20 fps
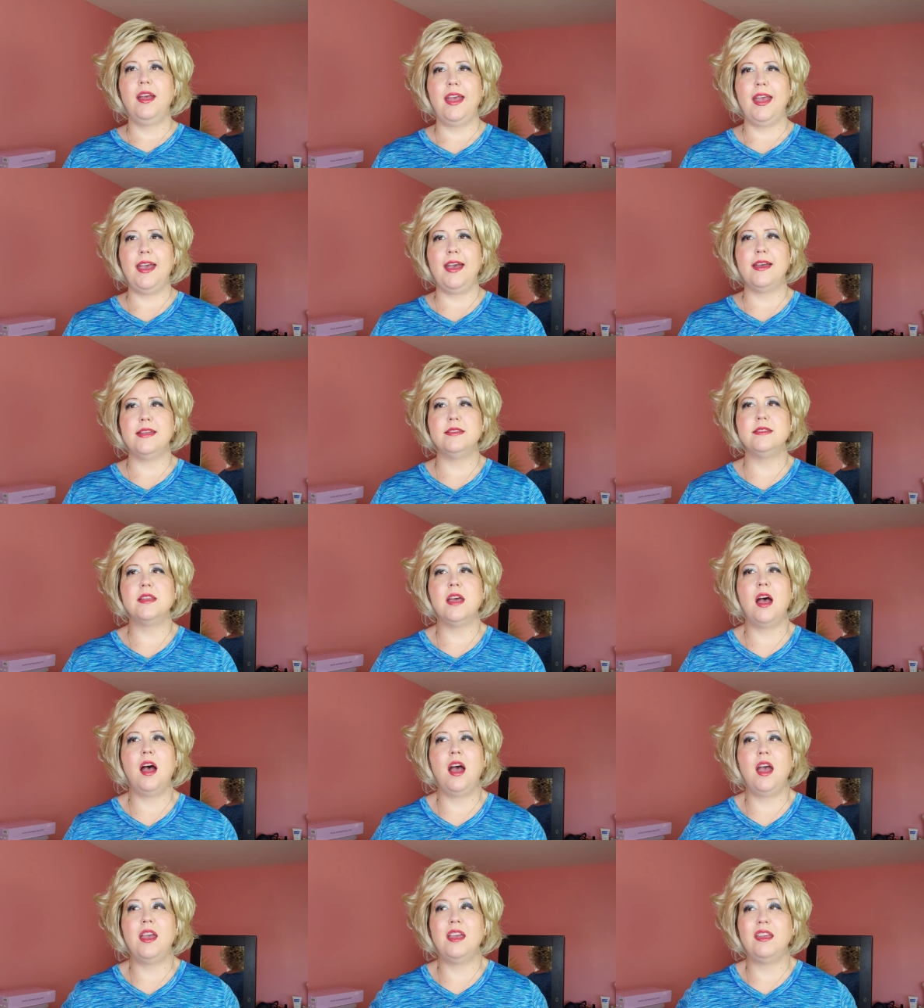And
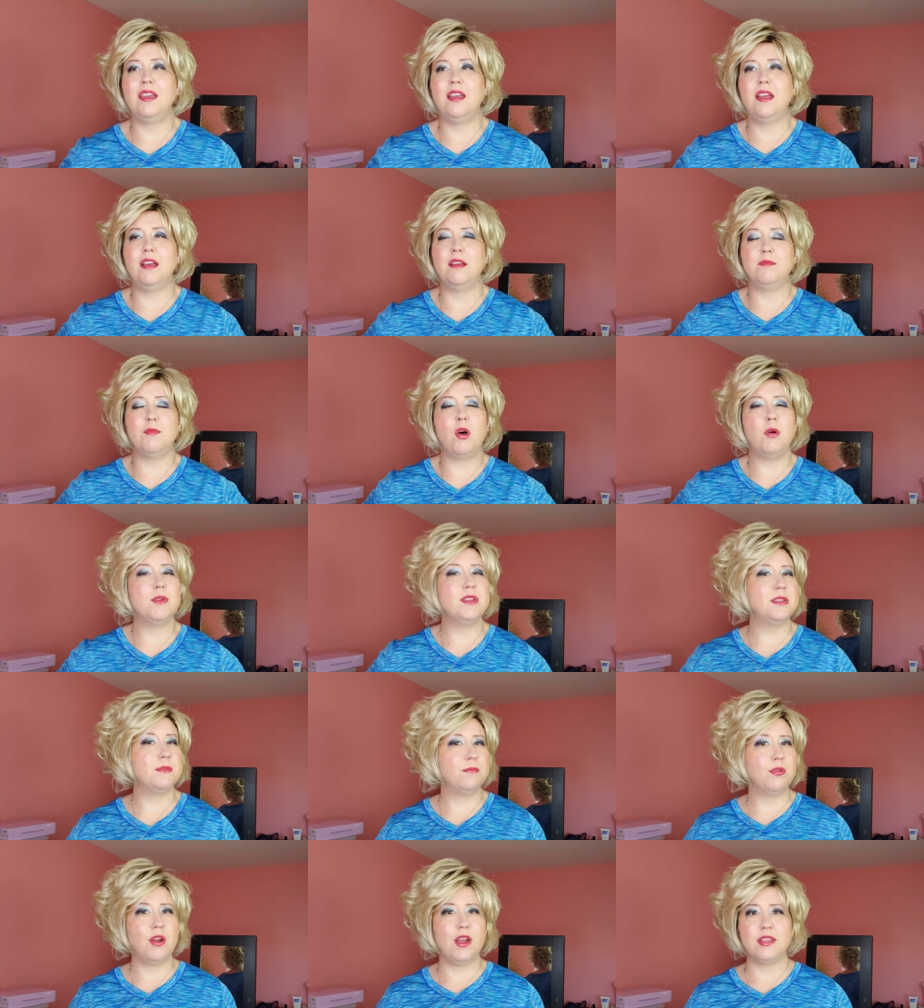I am always
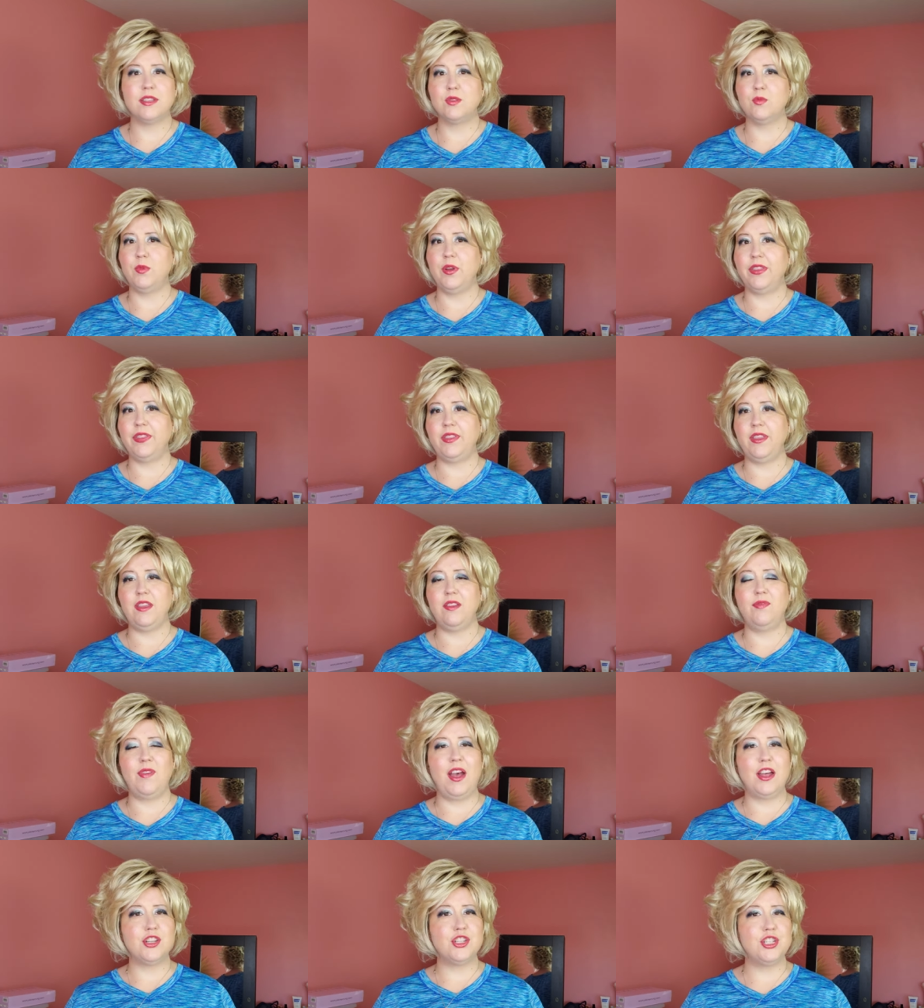impressed with the
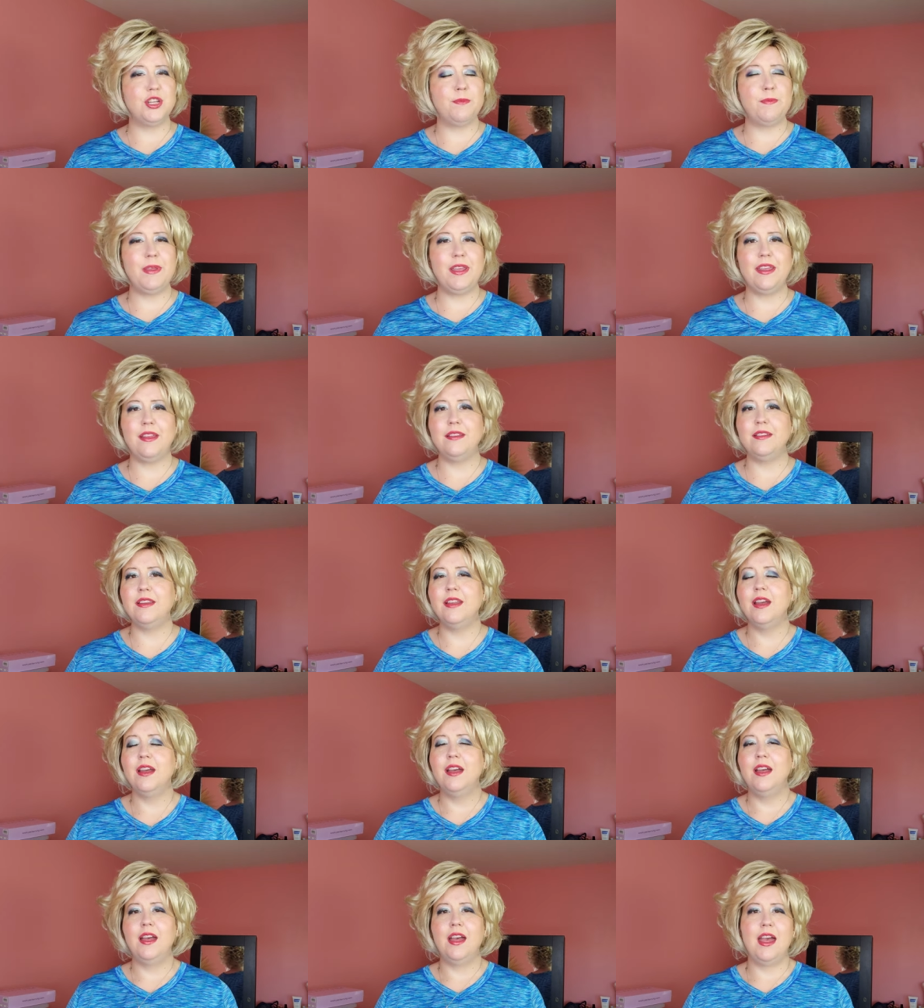fast shipping
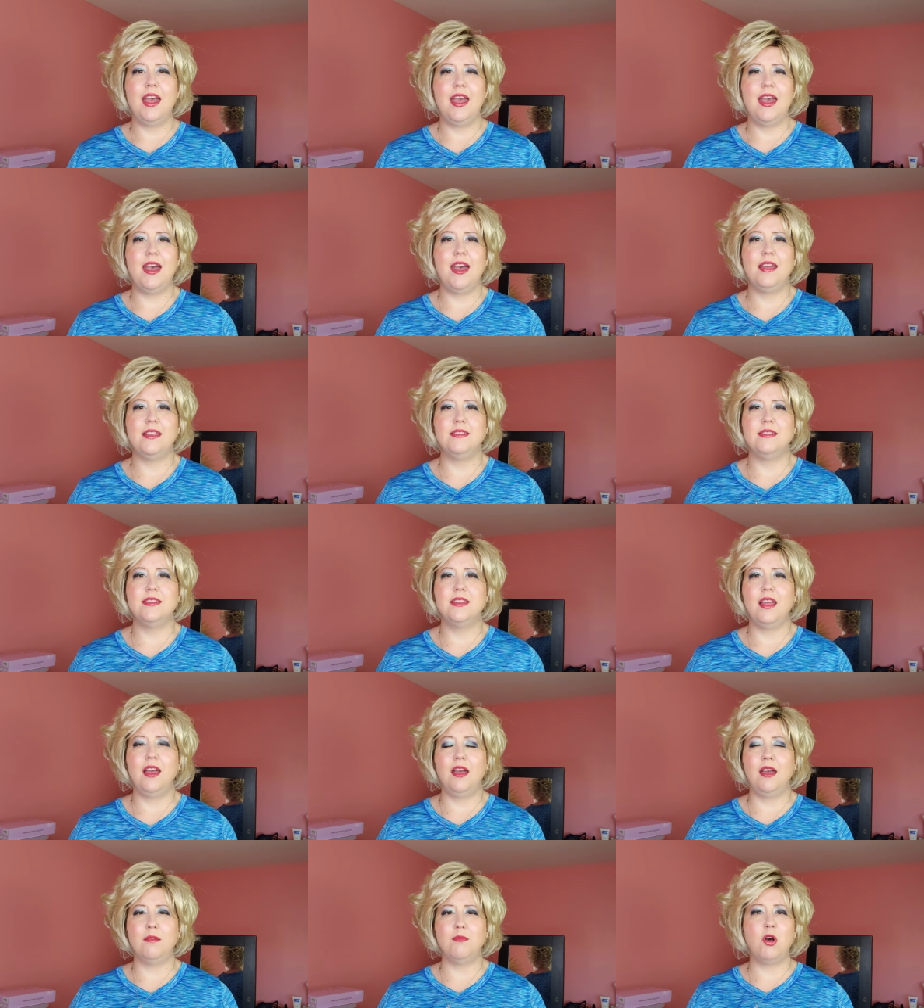and
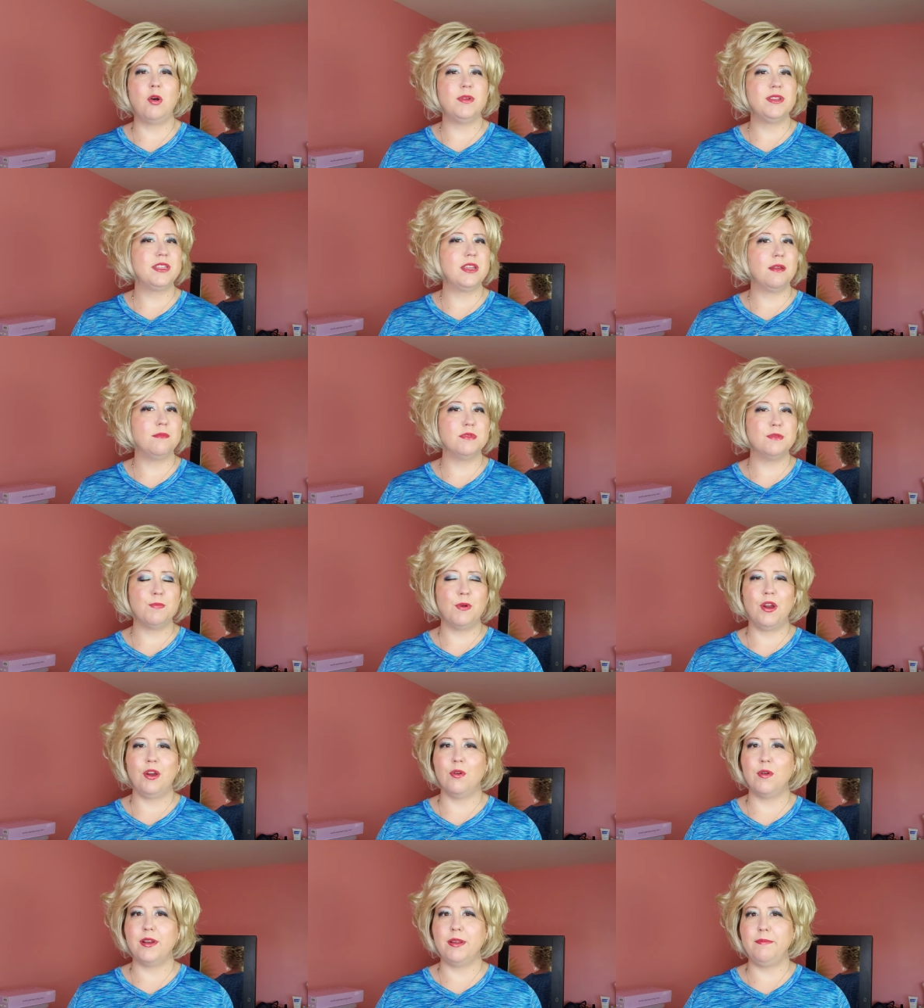um, always comes
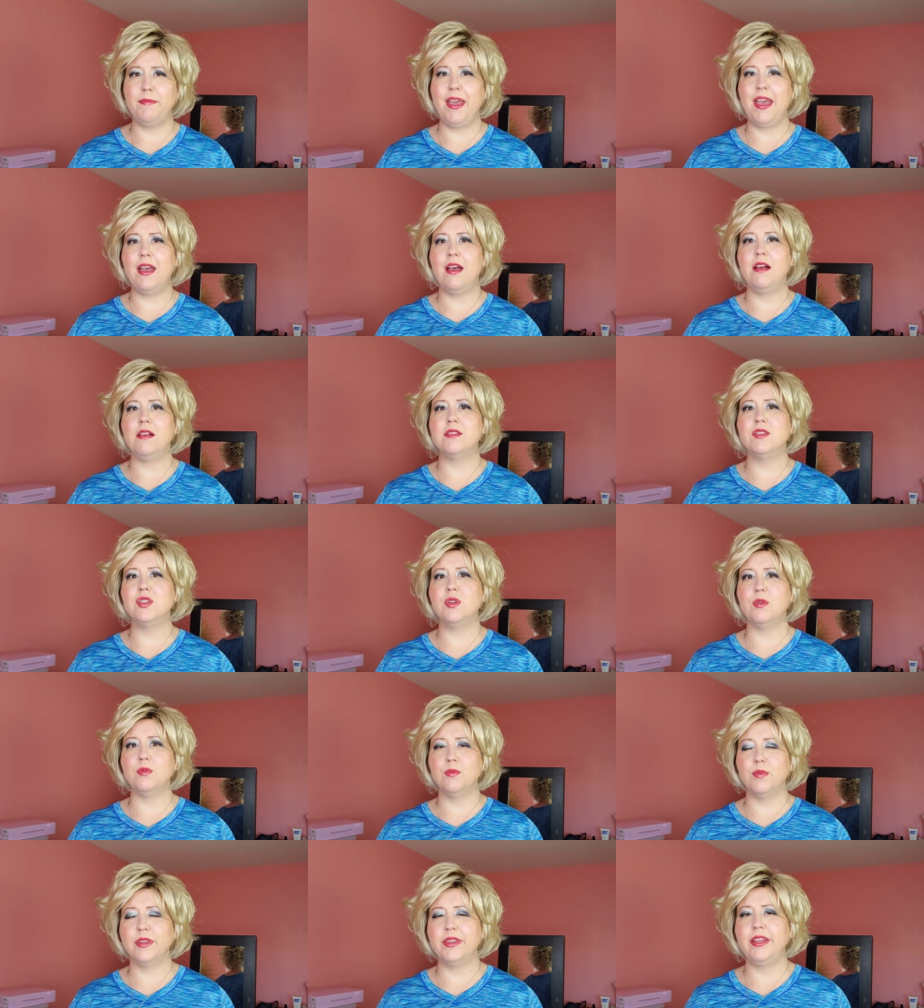priority mail. So
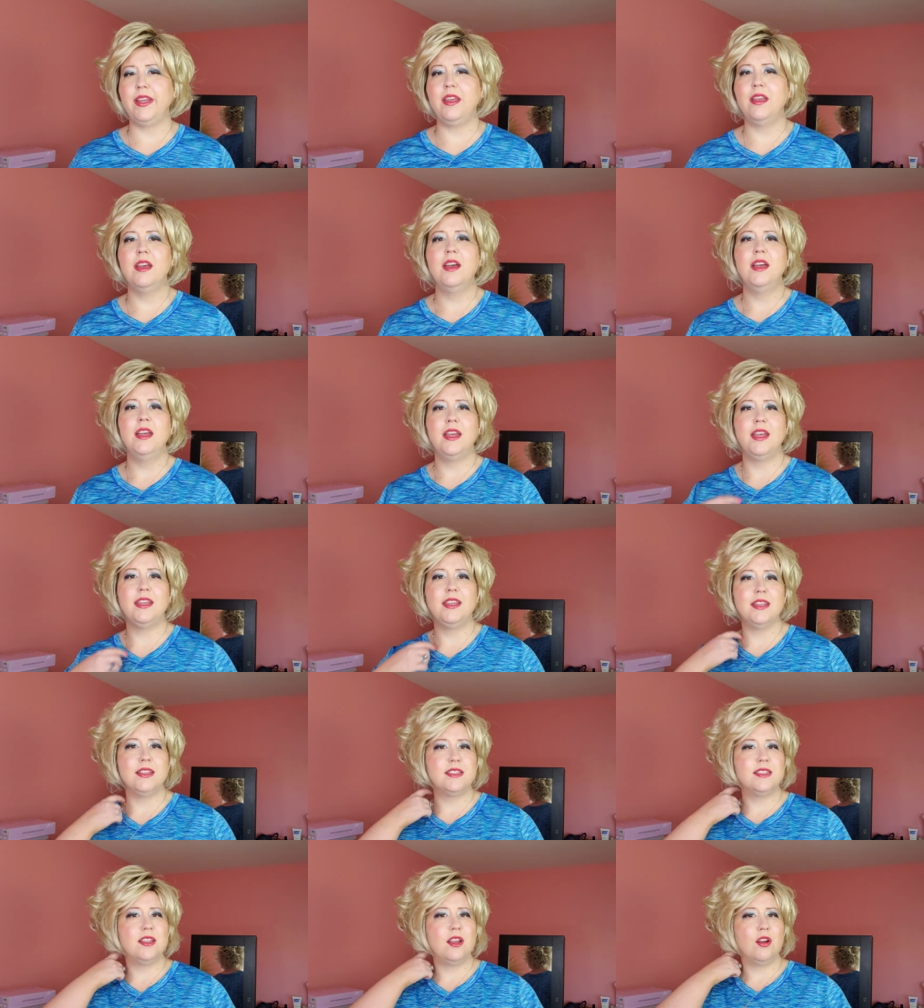it really, it
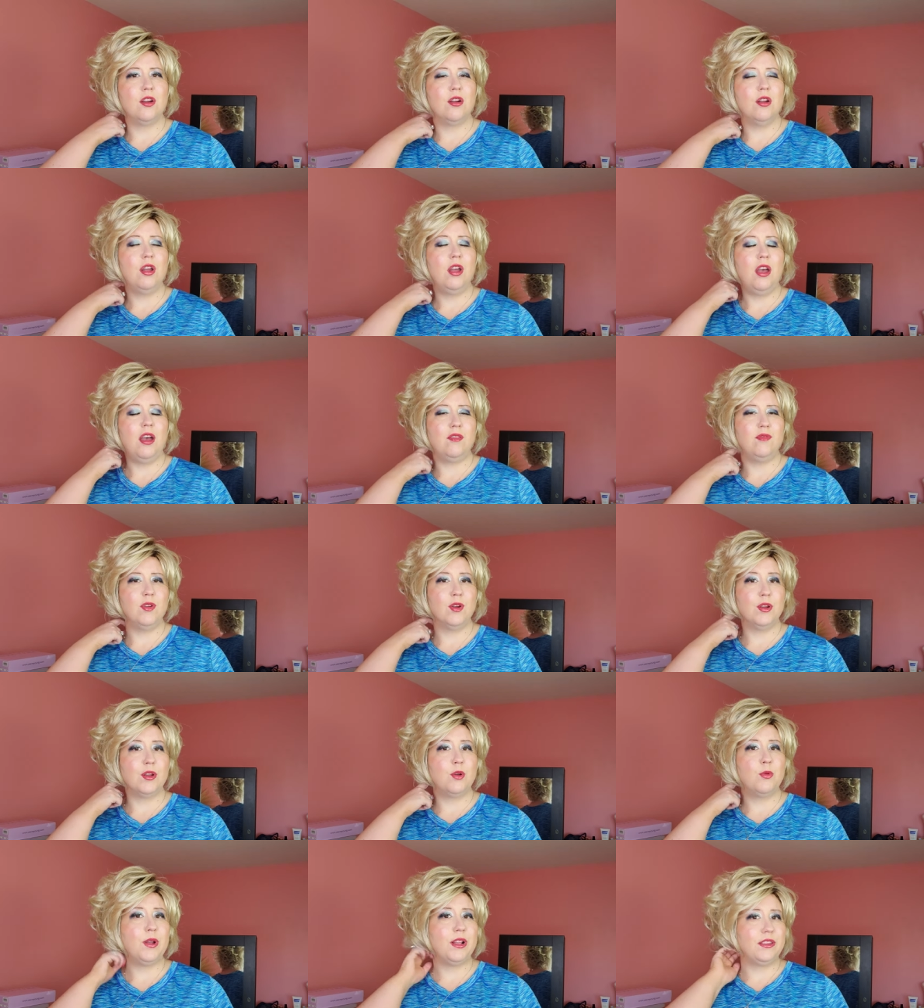gets there uh,
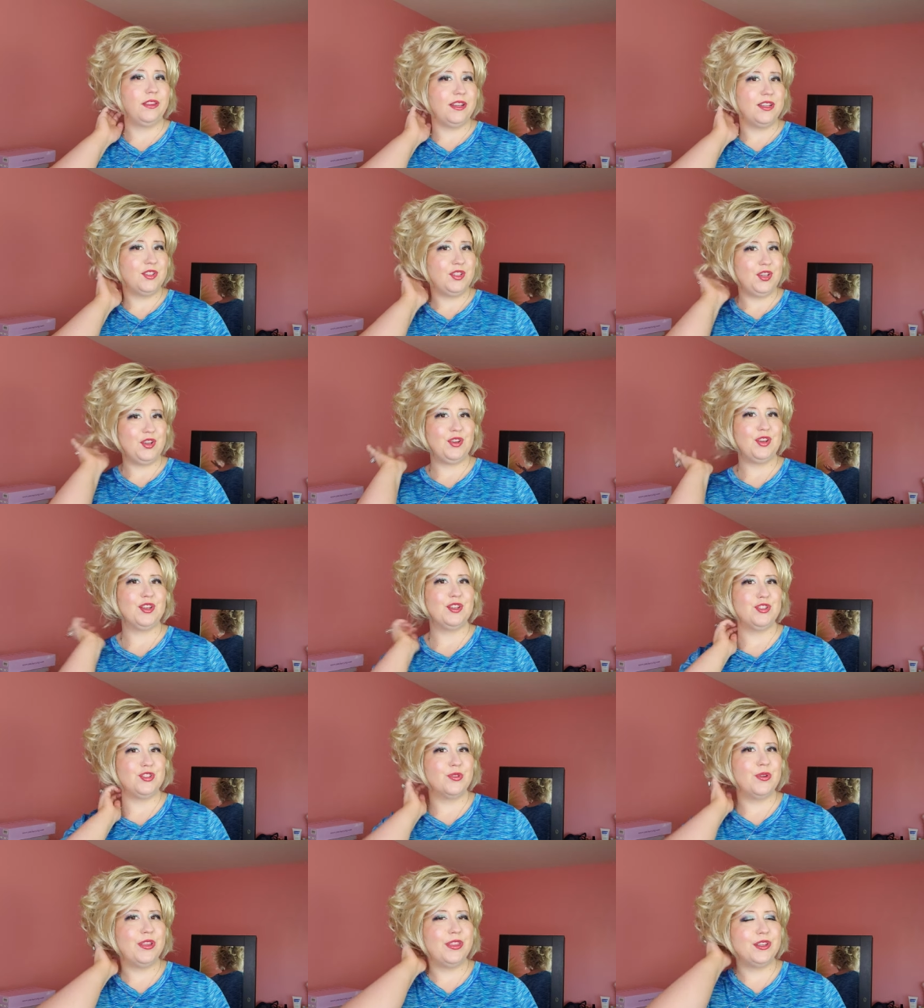very quickly so you can
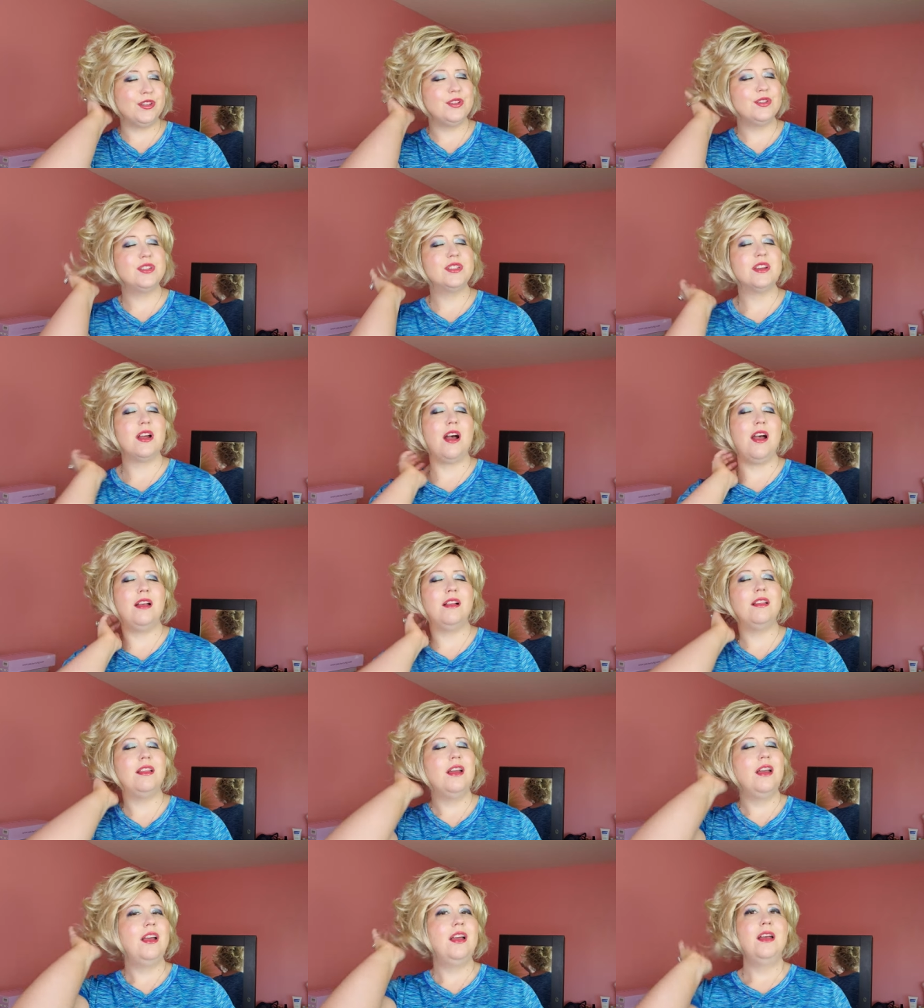enjoy the new style.